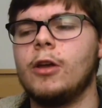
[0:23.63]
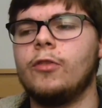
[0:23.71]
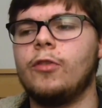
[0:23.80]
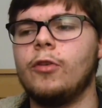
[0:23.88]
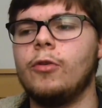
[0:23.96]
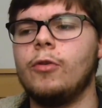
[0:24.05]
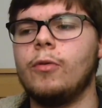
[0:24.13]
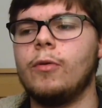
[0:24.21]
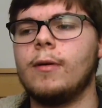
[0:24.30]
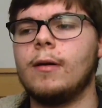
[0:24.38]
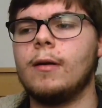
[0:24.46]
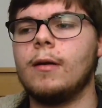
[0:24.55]
to
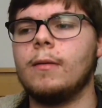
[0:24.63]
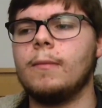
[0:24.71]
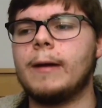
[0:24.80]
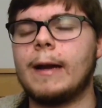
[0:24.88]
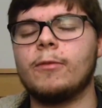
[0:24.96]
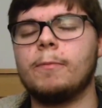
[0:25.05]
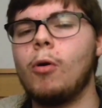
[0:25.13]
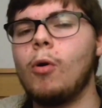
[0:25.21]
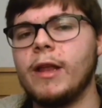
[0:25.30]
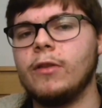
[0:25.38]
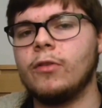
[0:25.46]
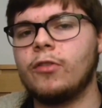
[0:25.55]
perhaps
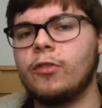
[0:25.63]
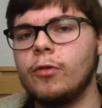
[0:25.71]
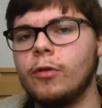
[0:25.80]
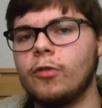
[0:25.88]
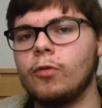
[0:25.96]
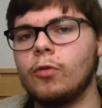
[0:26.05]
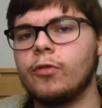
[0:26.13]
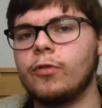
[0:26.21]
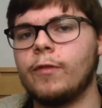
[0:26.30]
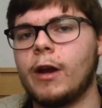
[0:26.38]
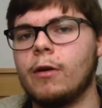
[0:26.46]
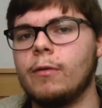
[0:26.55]
point to the source of
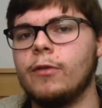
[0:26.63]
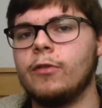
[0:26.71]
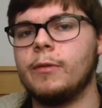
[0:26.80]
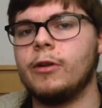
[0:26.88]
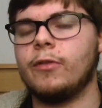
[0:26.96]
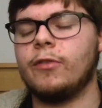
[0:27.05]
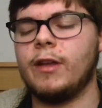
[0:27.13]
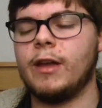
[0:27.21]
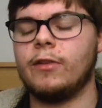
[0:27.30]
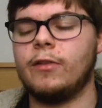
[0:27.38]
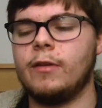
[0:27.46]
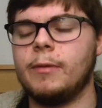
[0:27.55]
the heroism in
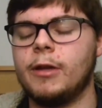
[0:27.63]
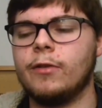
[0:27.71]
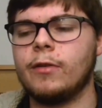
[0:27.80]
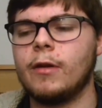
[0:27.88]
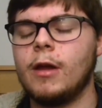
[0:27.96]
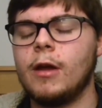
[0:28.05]
Christianity, because